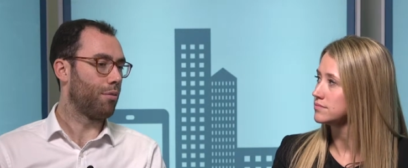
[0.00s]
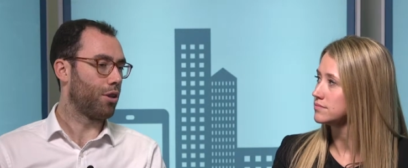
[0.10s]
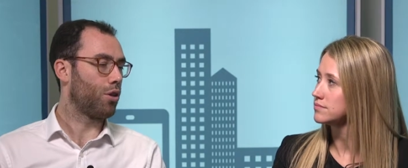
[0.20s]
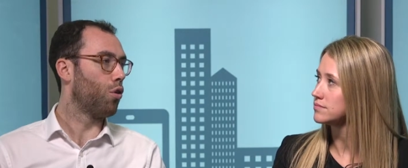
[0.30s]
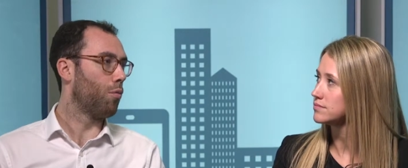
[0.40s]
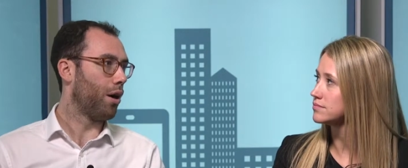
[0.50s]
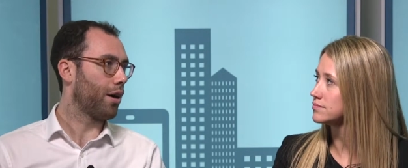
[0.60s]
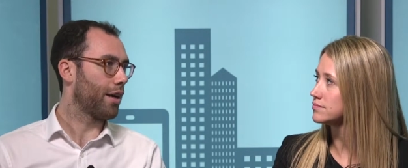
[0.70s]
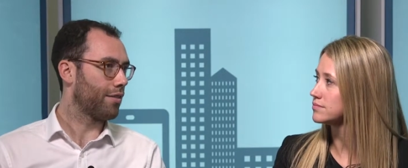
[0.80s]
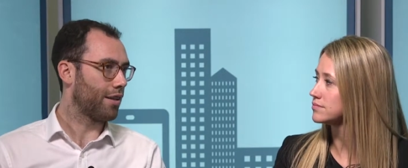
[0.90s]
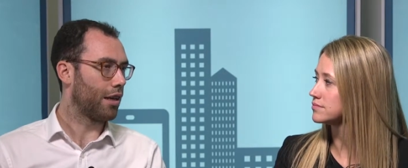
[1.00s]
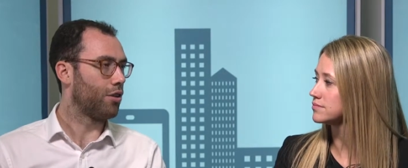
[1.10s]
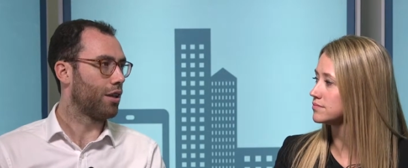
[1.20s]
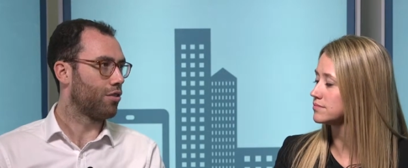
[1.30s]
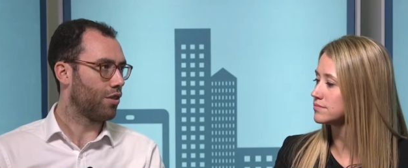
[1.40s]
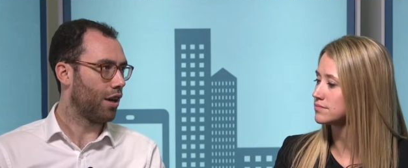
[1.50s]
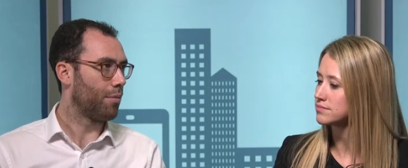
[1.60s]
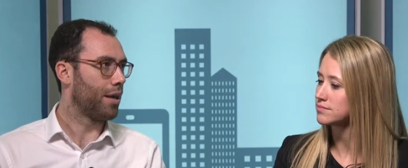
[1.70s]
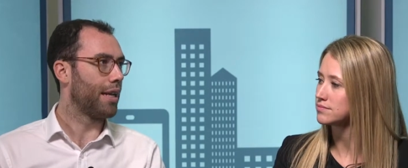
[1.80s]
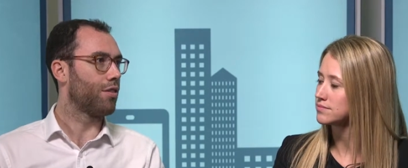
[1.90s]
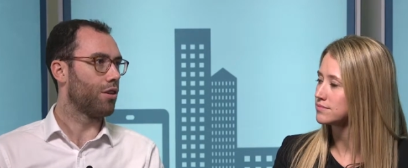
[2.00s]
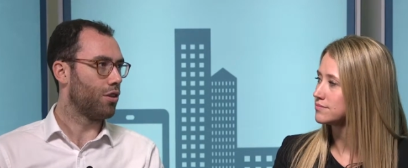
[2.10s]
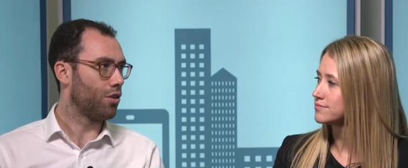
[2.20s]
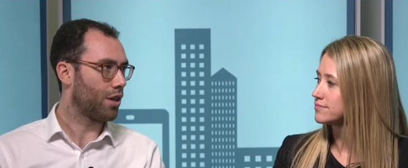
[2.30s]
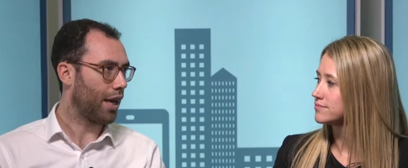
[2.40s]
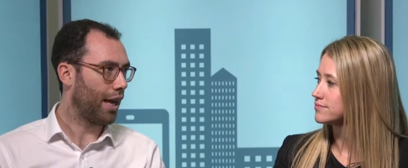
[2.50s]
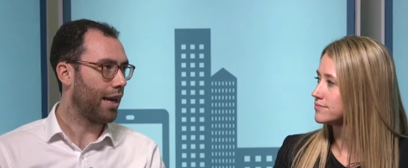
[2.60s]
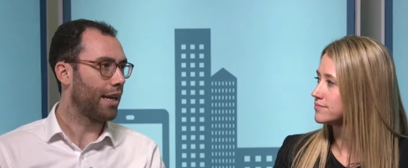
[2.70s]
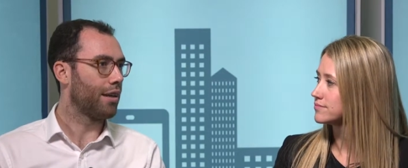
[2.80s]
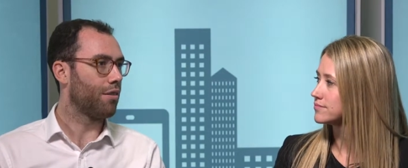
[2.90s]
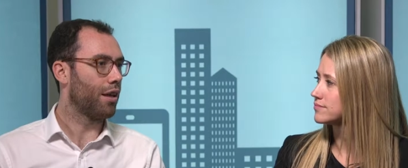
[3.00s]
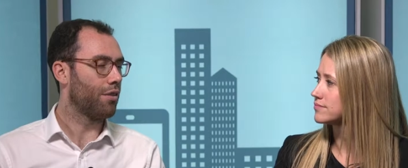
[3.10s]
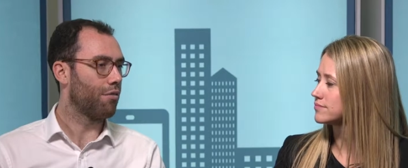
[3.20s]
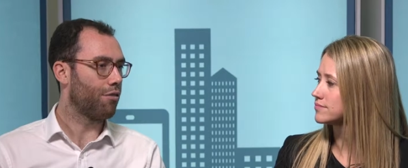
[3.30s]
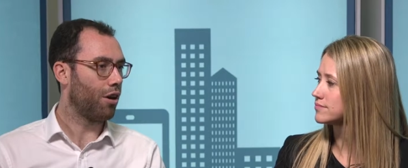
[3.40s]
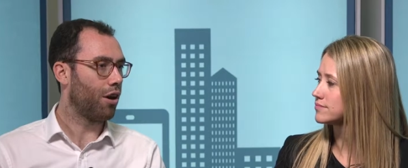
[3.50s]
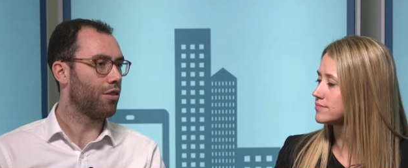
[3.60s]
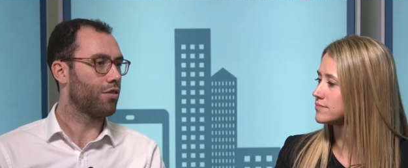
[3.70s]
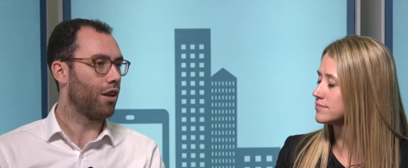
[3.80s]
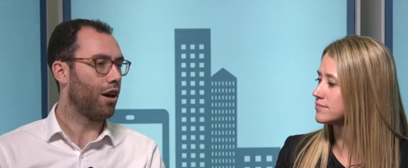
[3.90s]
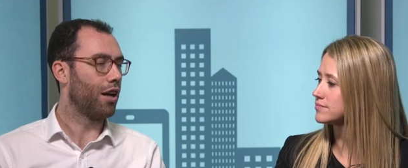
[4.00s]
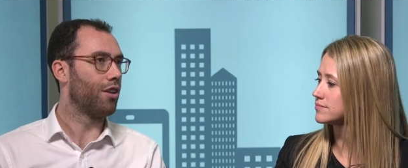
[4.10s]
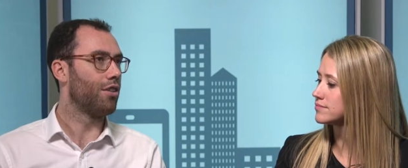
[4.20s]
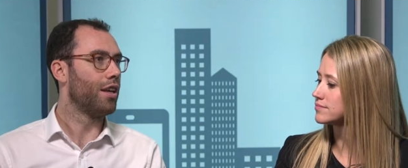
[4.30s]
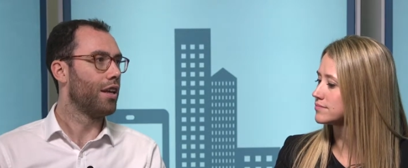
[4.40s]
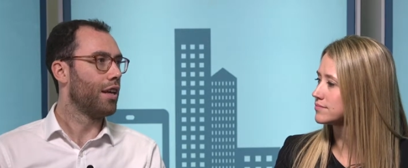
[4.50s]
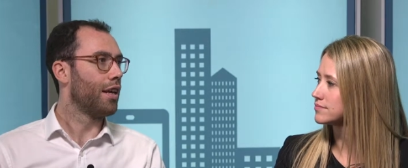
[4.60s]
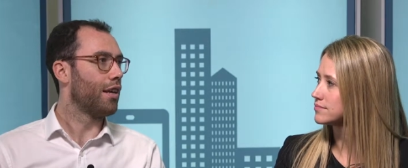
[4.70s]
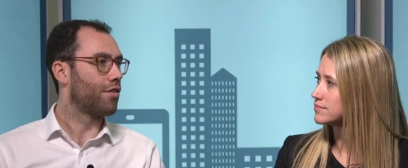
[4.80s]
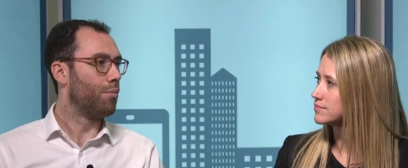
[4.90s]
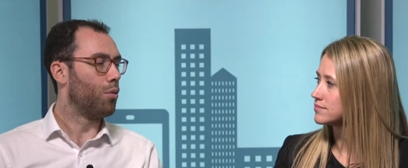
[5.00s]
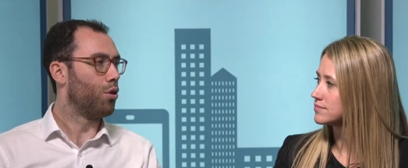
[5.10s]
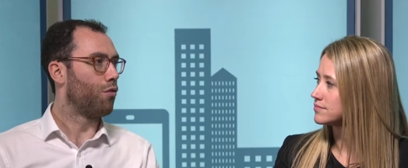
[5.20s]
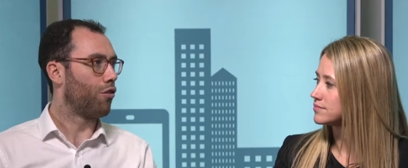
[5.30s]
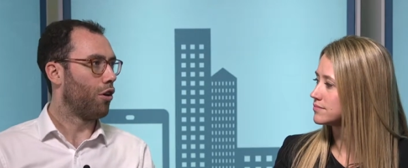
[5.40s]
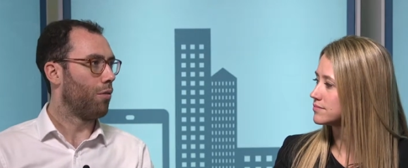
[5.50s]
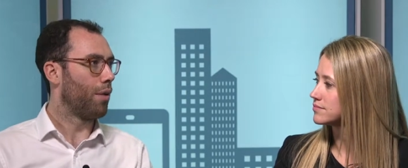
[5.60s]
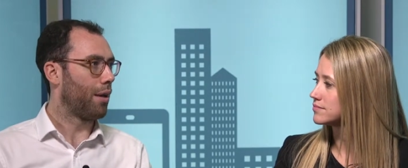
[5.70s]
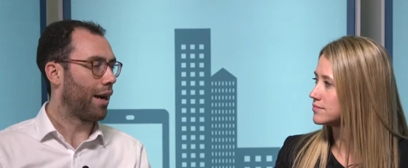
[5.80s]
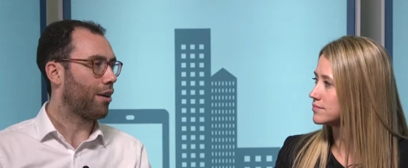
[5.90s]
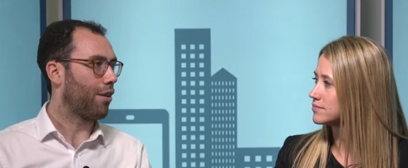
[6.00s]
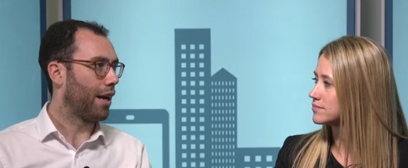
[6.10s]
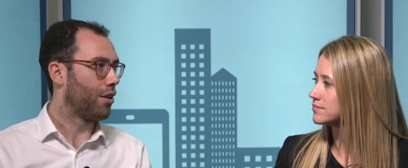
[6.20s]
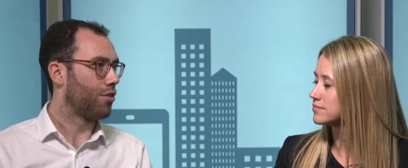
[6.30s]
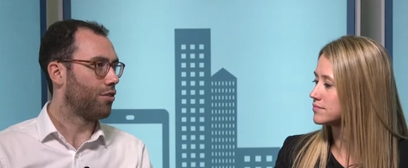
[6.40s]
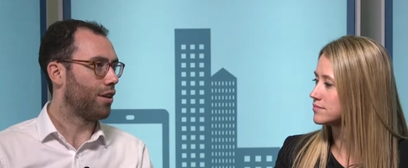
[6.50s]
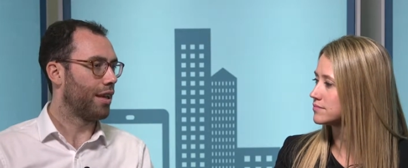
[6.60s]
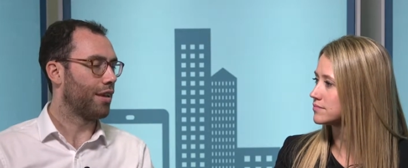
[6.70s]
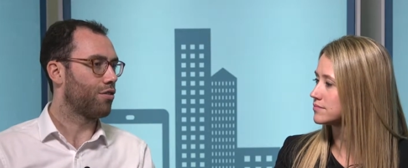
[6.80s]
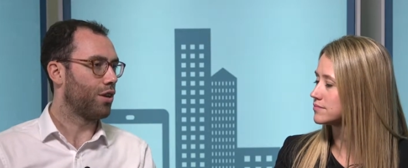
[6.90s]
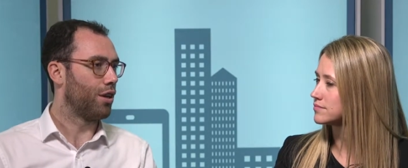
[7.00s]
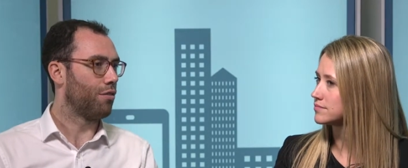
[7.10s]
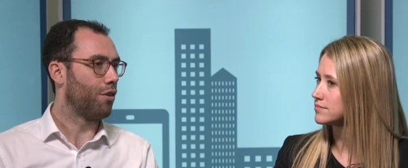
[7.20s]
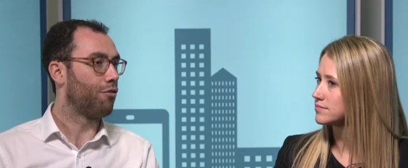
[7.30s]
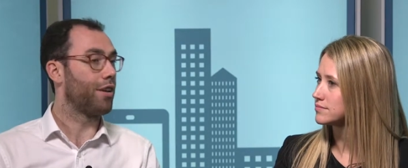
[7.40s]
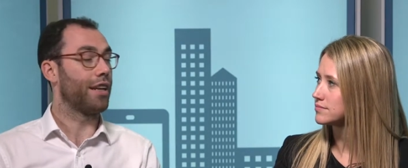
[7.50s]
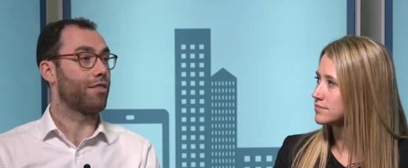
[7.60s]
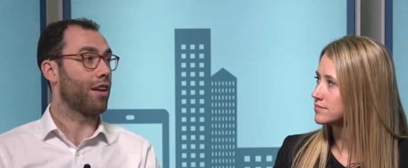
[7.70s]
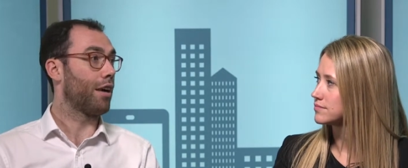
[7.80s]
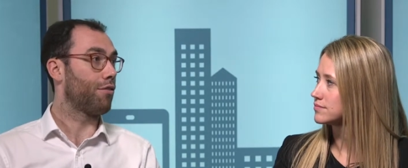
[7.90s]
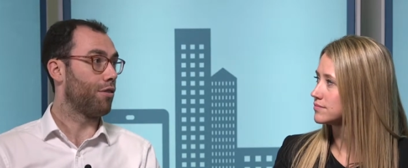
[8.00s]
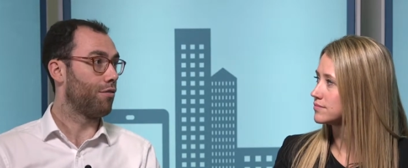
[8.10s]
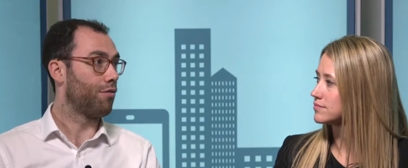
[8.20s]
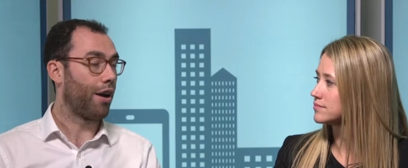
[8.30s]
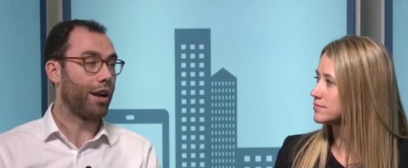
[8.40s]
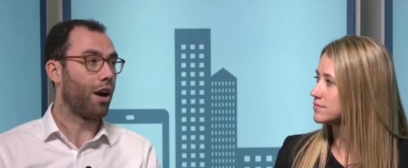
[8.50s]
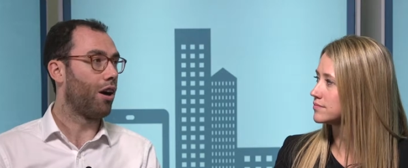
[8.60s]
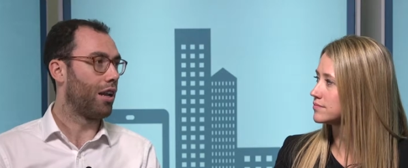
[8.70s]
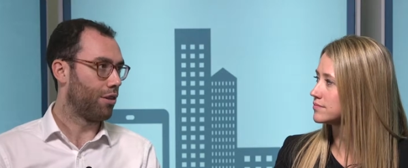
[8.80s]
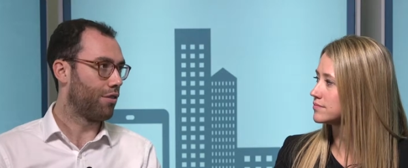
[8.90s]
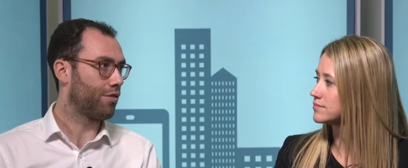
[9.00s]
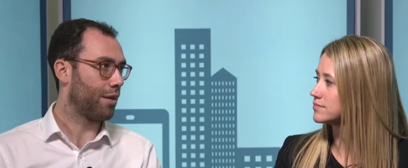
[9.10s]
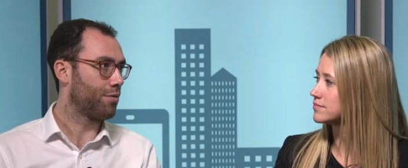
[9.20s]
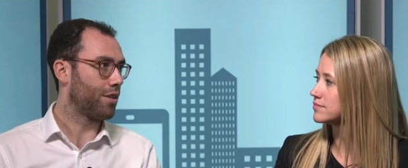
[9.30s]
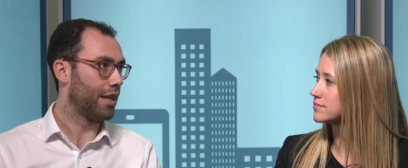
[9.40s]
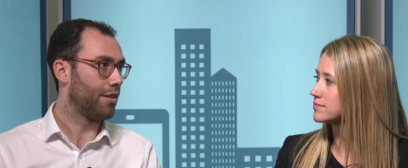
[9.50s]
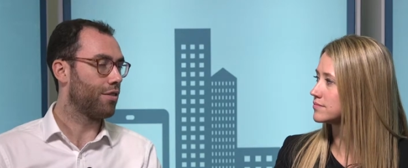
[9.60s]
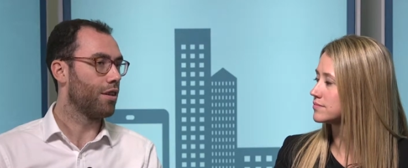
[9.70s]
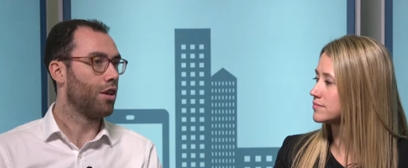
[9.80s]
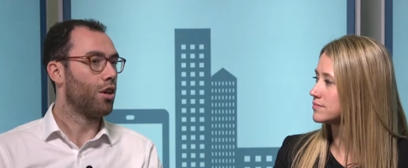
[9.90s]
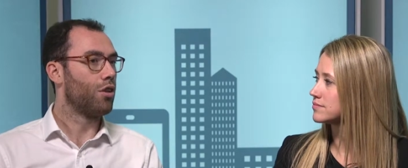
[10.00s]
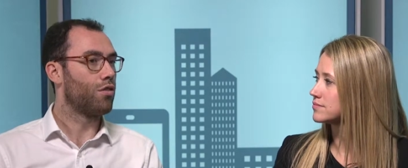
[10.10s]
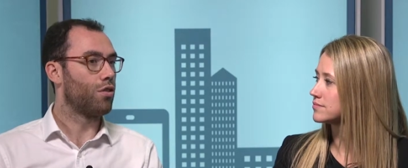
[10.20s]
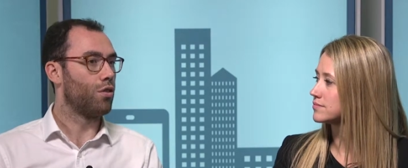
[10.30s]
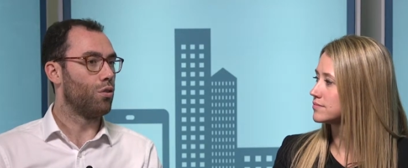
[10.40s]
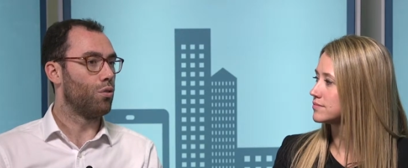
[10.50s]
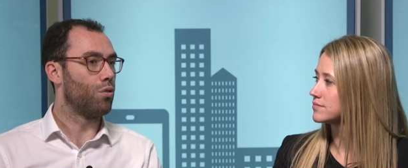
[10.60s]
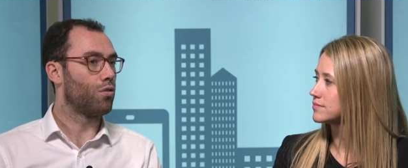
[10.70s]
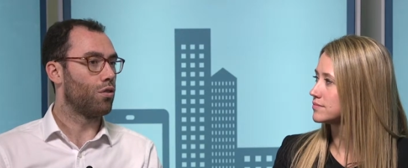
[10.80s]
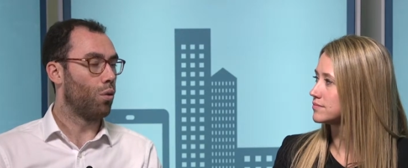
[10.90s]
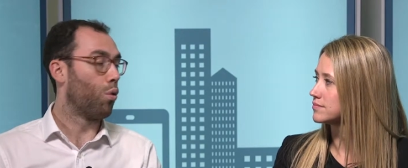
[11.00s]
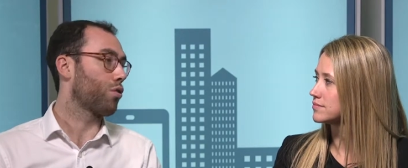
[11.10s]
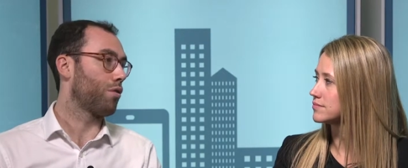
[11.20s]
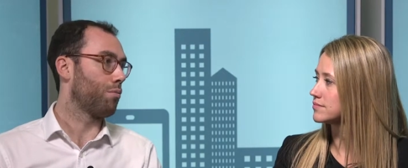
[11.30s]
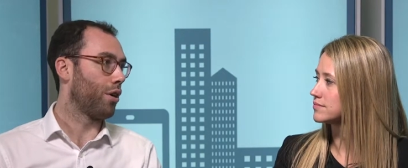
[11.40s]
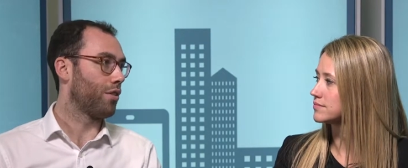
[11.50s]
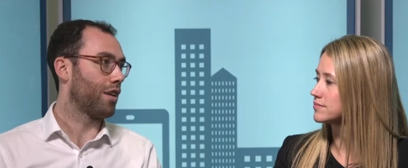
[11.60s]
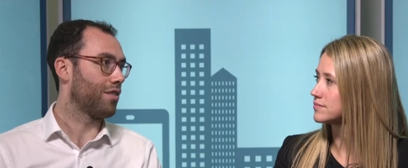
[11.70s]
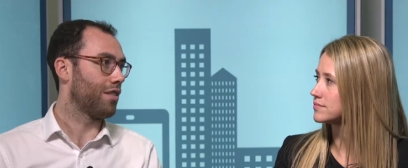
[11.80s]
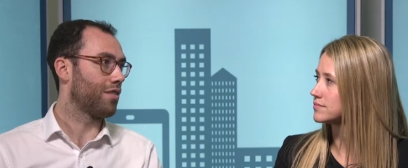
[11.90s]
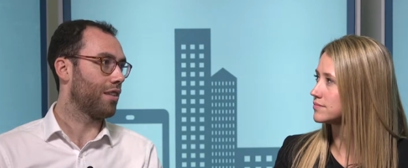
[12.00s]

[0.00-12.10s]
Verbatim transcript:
Speaker 1: of the core markets, including Germany, the UK and France and Ireland, is the move from a background and history of a feed-in tariff and very high level of subsidies to auction processes